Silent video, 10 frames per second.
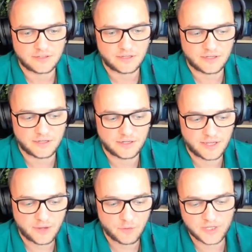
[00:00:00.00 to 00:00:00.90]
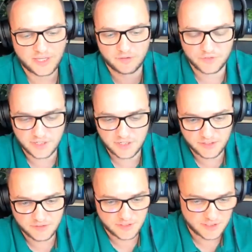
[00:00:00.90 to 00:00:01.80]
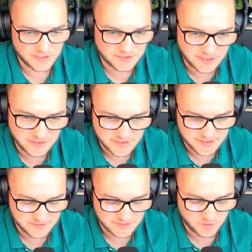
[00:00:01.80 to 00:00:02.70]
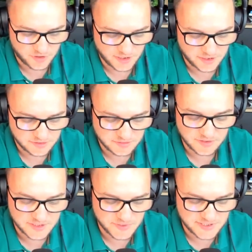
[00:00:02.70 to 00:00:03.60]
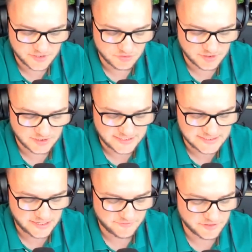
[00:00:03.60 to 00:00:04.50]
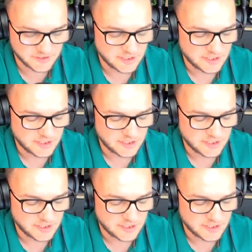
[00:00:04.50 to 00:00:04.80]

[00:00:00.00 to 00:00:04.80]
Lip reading: and we can really take this business to the next level.